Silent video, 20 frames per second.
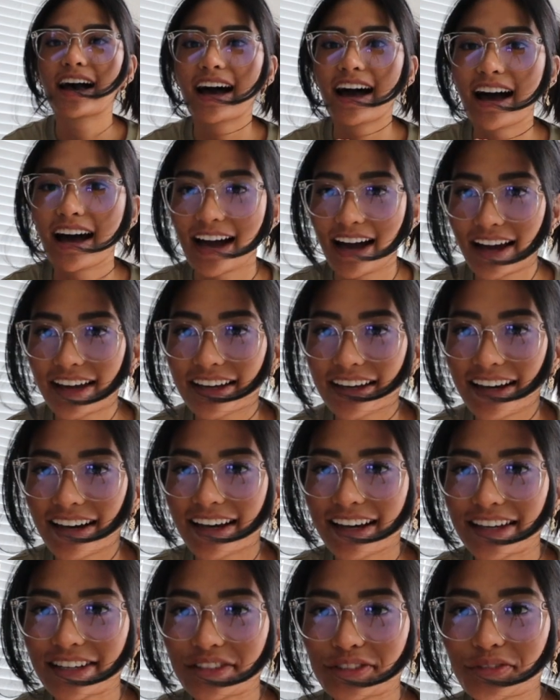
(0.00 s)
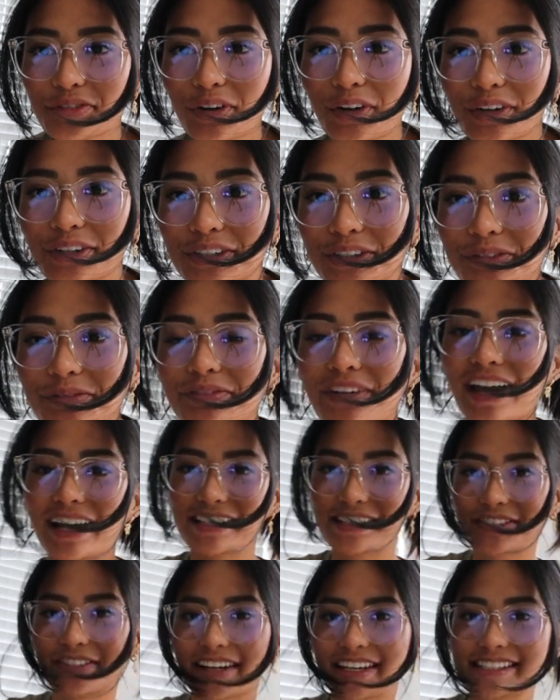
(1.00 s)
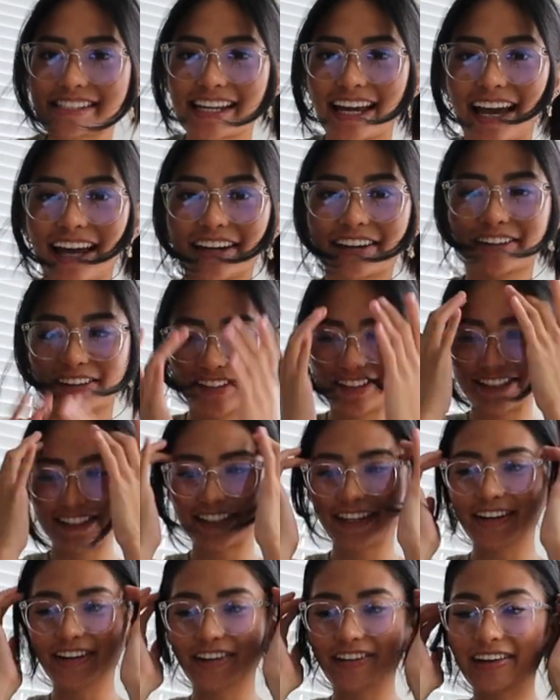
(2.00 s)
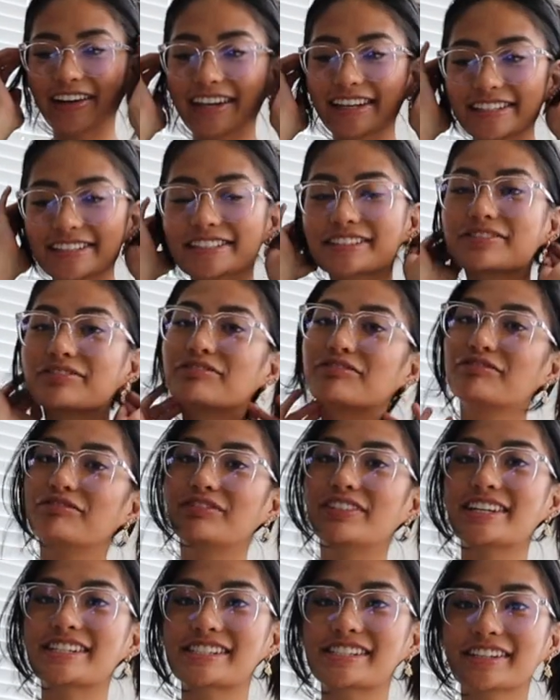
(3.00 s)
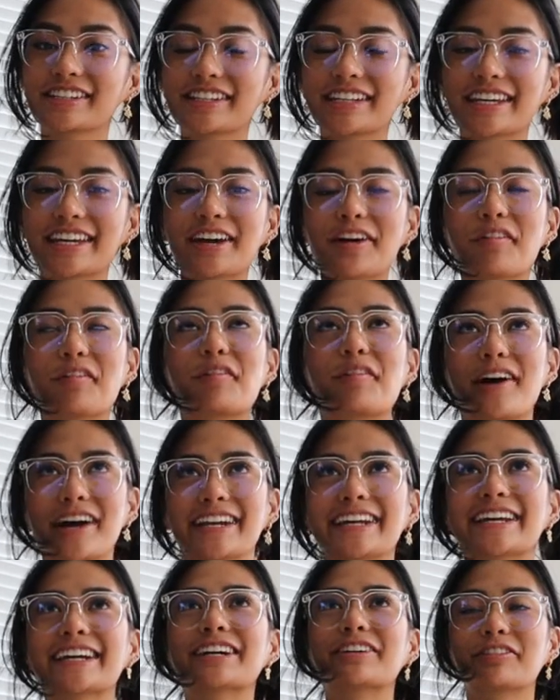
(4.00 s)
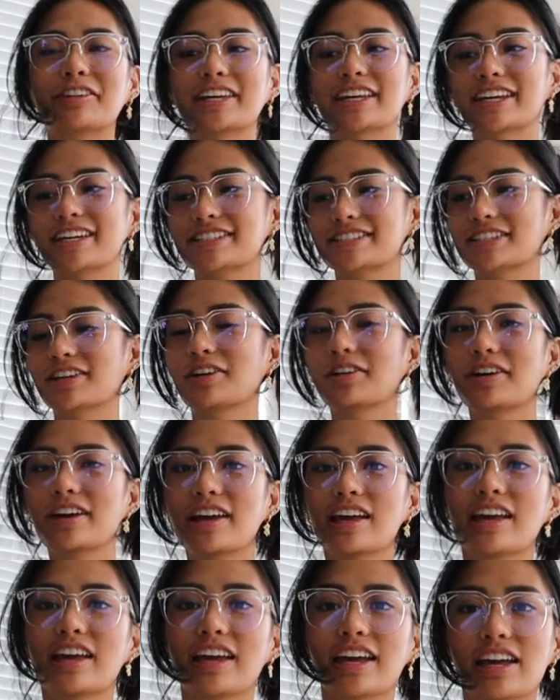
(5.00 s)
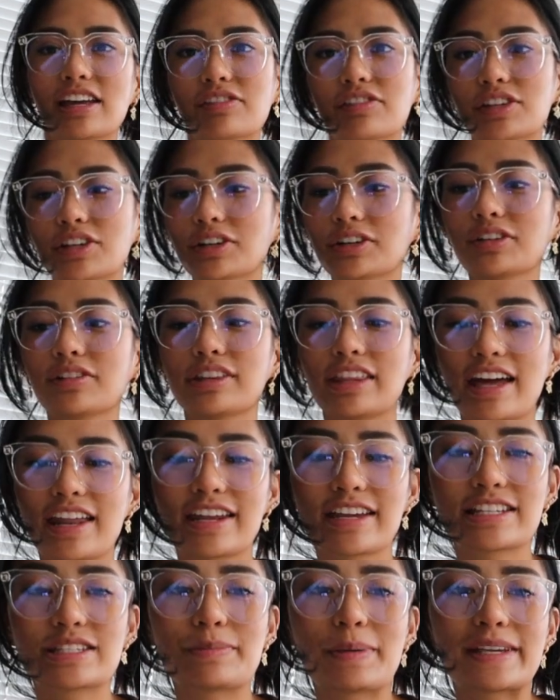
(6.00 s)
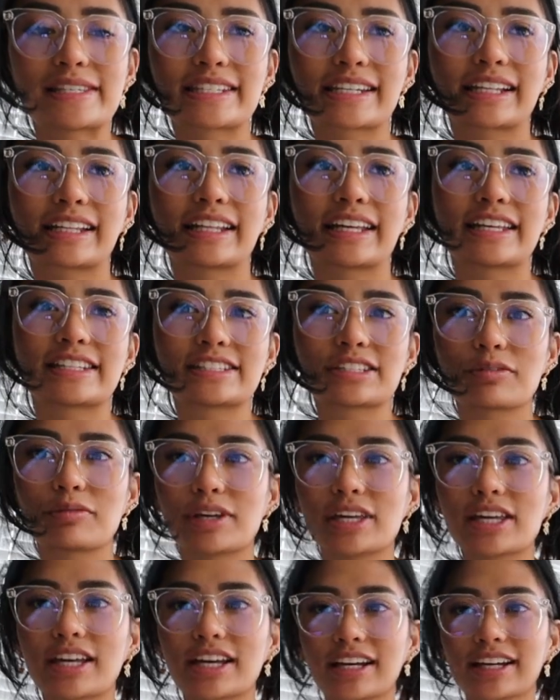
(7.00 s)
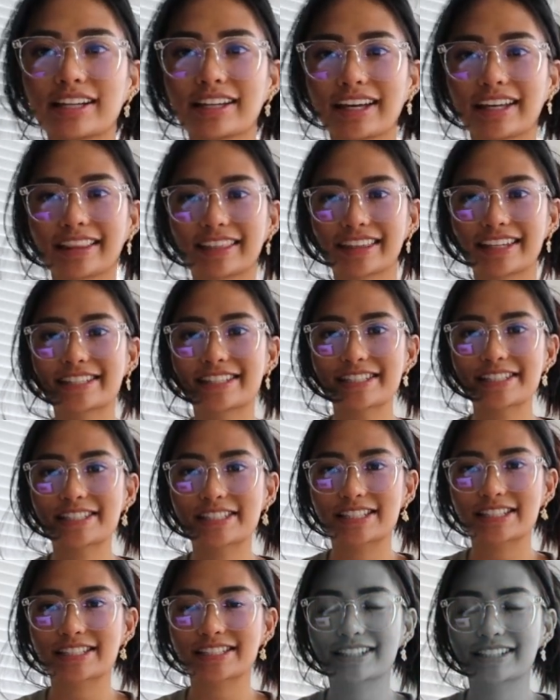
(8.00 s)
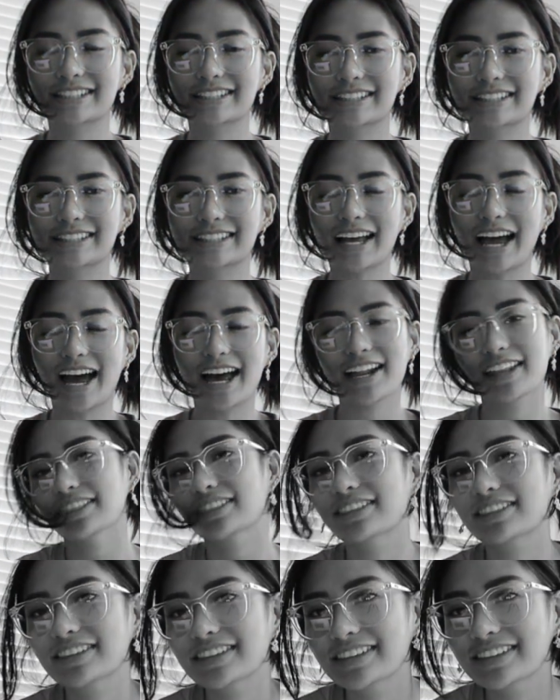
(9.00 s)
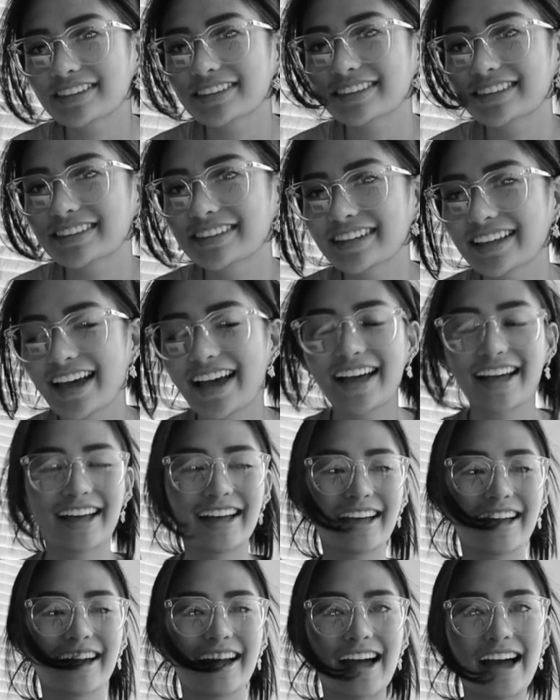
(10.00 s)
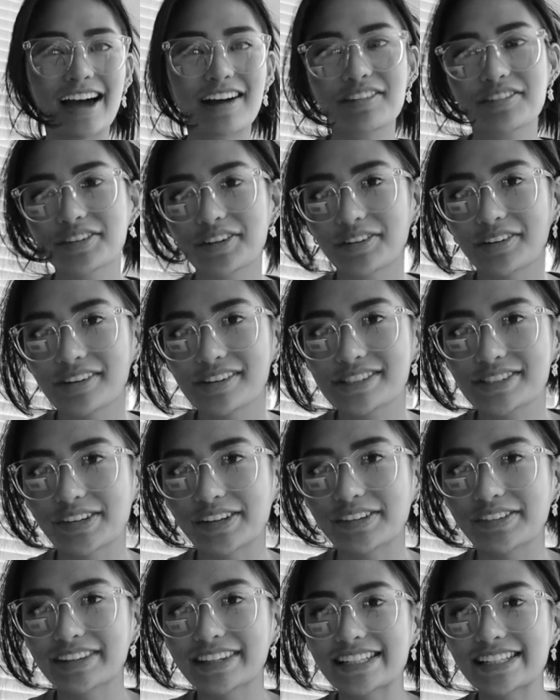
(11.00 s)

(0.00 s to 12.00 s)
Hi guys, welcome back to my channel. So it is officially wedding week. So if you don't know what that is, basically it's the week, like this is, I don't even know where I was going with